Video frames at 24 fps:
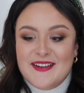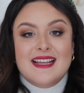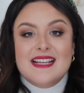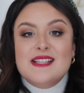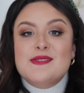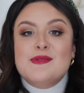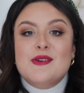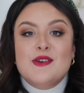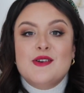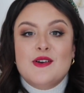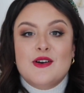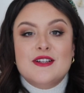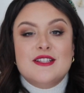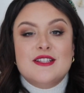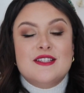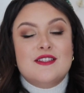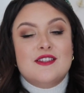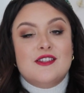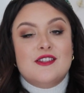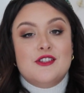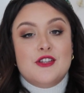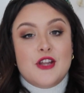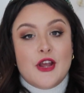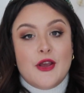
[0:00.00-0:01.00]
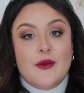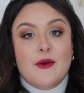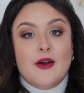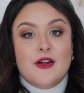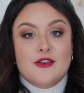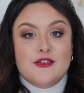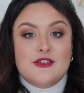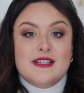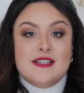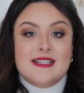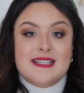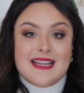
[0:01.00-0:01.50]
This one costs
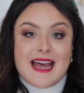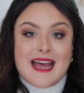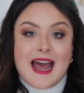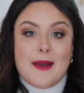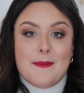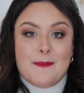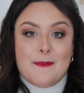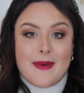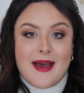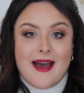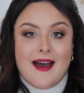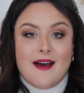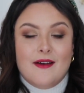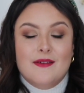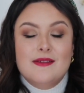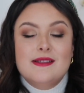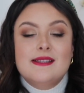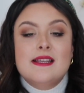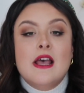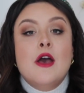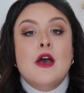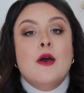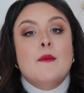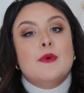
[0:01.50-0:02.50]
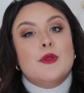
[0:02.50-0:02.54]
£210,